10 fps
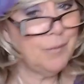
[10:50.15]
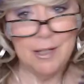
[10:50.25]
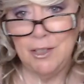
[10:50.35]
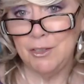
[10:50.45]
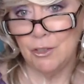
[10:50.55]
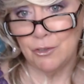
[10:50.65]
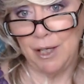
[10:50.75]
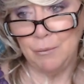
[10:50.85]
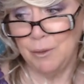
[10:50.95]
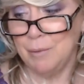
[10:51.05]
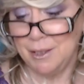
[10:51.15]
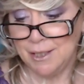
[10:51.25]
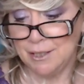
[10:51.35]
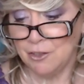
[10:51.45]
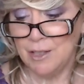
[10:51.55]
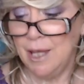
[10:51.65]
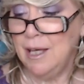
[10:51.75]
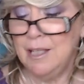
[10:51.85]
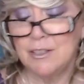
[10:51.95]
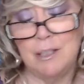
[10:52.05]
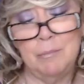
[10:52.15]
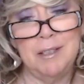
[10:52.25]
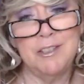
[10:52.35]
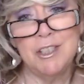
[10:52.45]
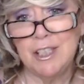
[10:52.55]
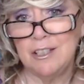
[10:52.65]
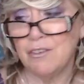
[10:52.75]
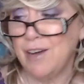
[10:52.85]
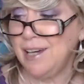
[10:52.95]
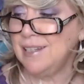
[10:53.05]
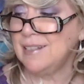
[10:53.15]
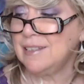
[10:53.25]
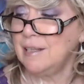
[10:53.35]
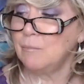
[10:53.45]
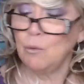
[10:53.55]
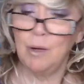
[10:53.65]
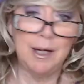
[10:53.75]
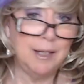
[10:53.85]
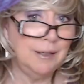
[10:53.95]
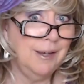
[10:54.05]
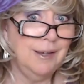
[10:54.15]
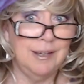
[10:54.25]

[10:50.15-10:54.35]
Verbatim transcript: I'm going to go great with my dinner. It's going to be just a great summer wine.